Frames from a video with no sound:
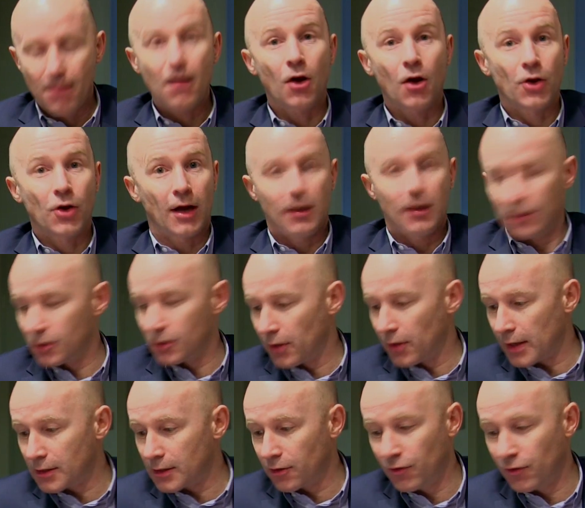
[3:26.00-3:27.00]
Okay, so
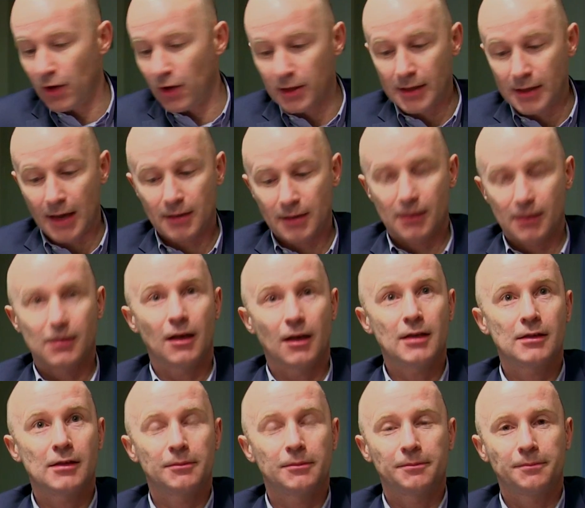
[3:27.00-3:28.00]
that's the first
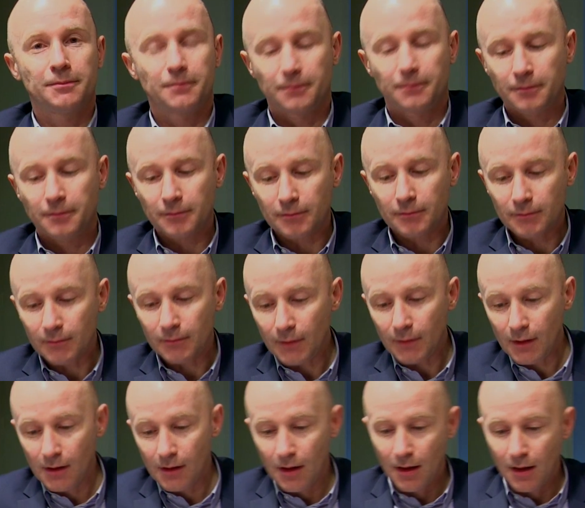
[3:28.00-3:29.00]
exercise.
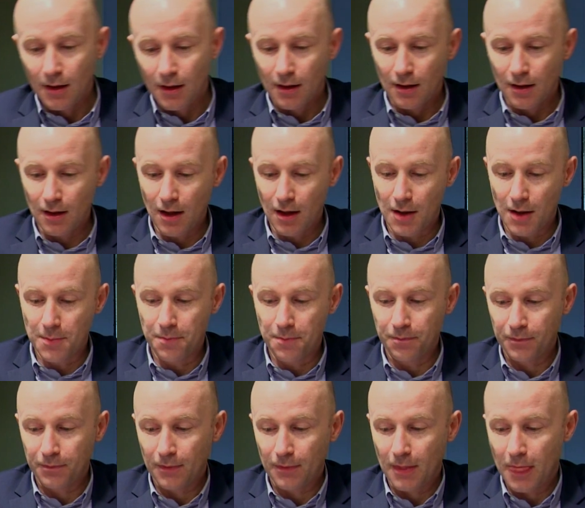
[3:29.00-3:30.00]

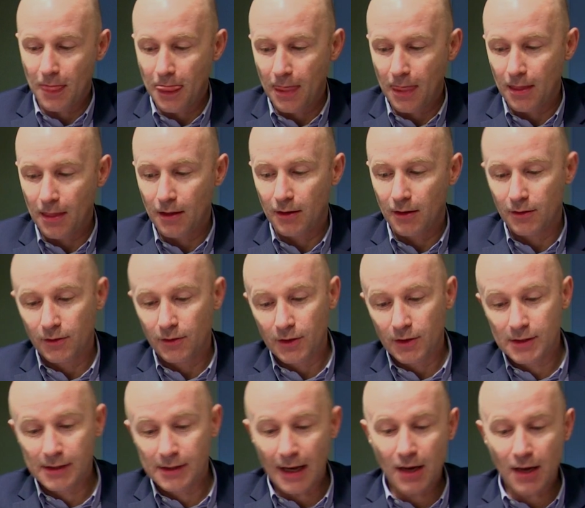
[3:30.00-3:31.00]
The
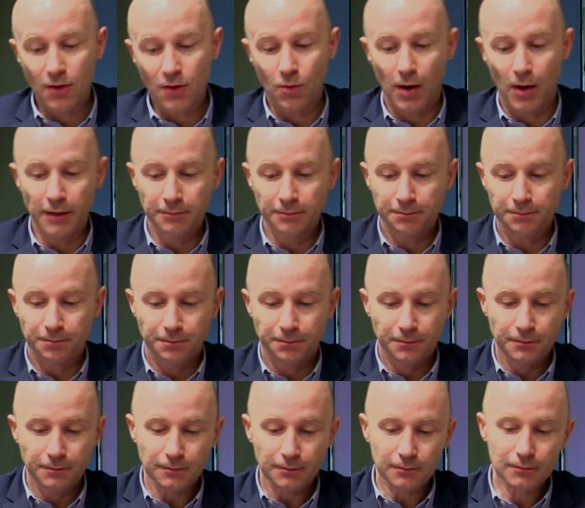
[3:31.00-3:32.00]
second one,
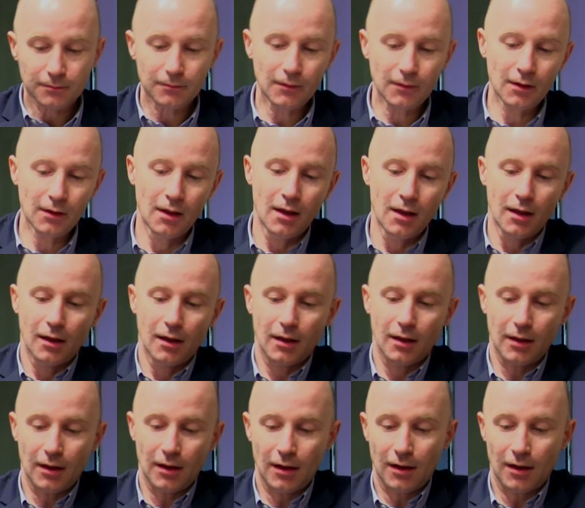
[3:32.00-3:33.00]

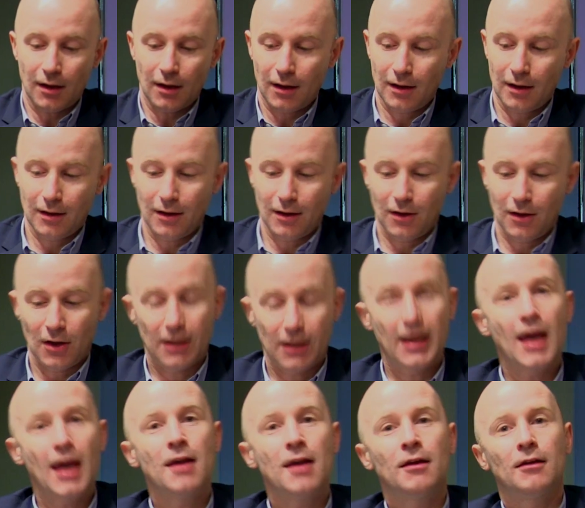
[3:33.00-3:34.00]

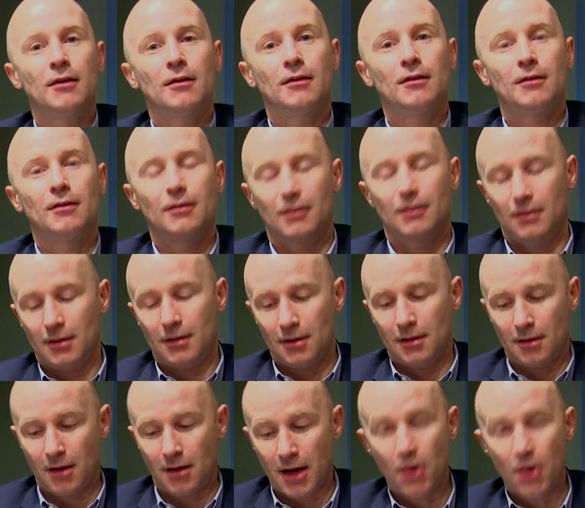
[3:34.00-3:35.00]
again,
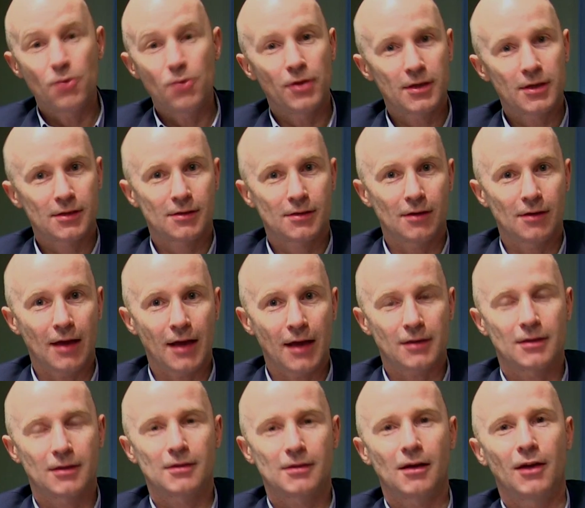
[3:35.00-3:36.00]
I owe this
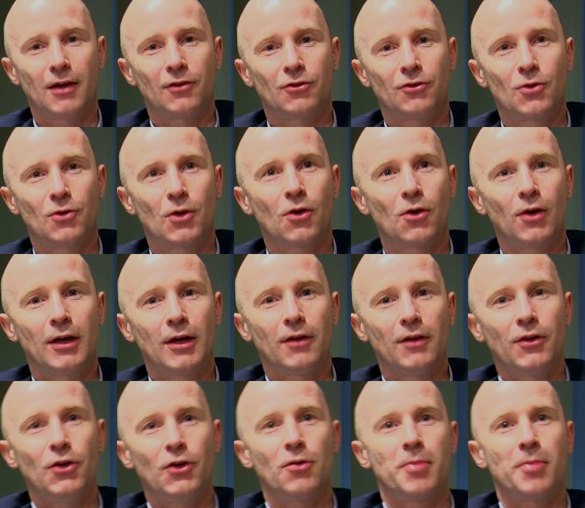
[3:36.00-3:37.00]
exercise to a colleague
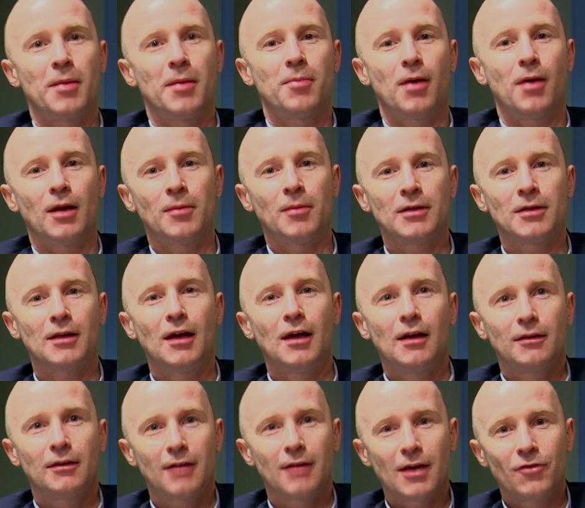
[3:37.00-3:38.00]
at the European Parliament,
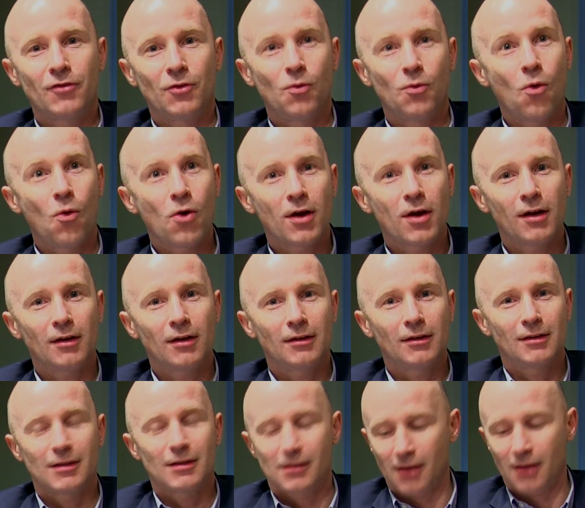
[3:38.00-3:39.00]
David Walker
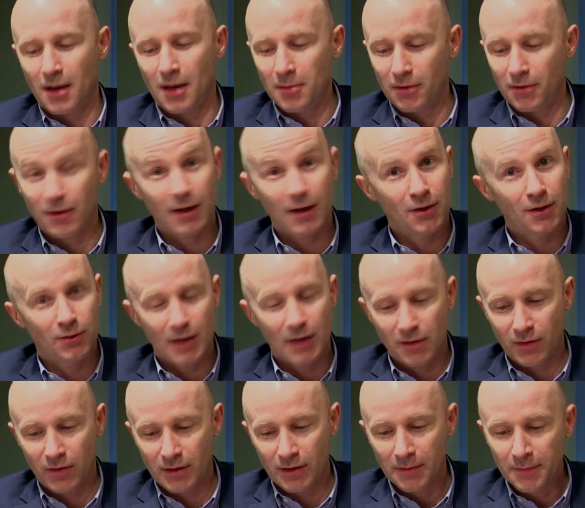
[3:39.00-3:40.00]
this time. Thank you,
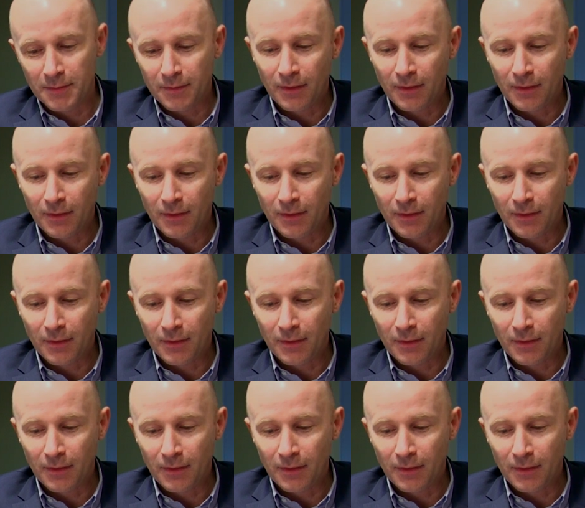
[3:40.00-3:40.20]
David.